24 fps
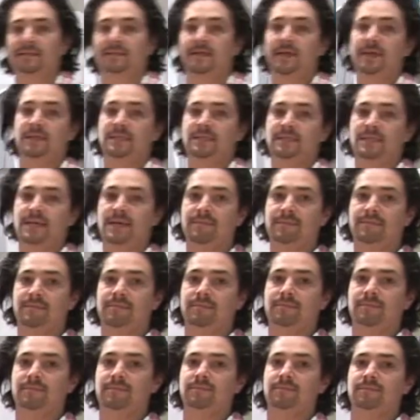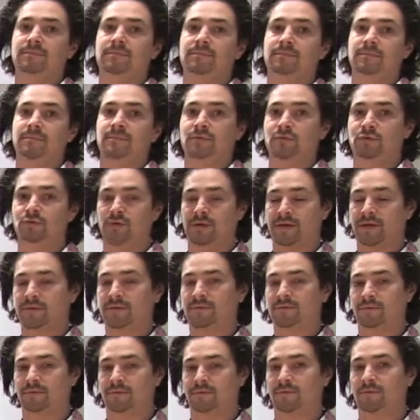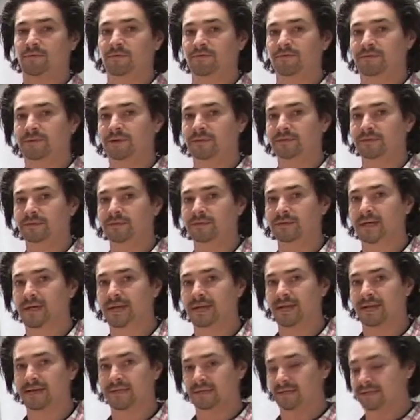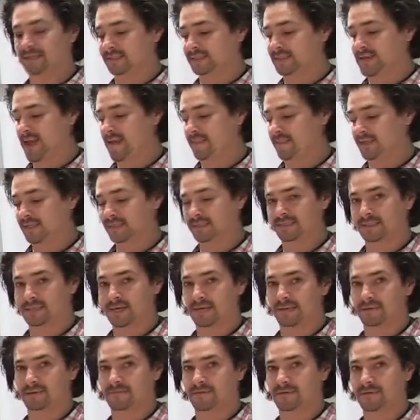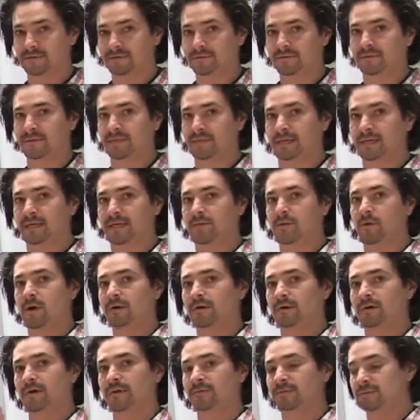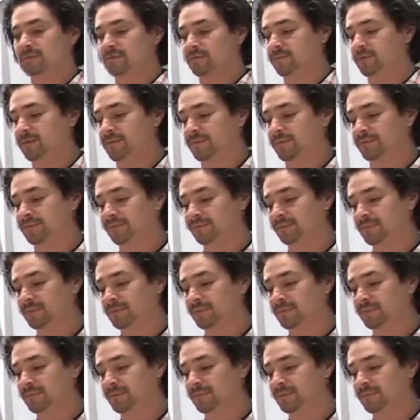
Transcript: take a sip, drink through the filter, and the contaminants stay in the filter and the clean water comes through.